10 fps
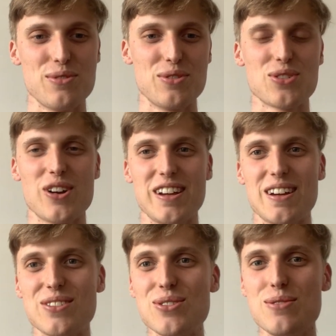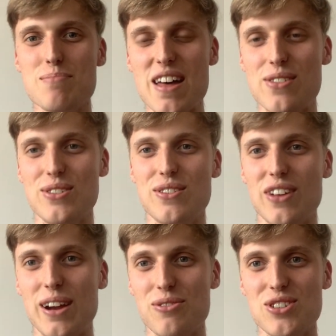We would try and get two methods of
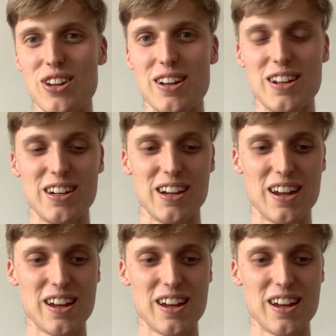language learning.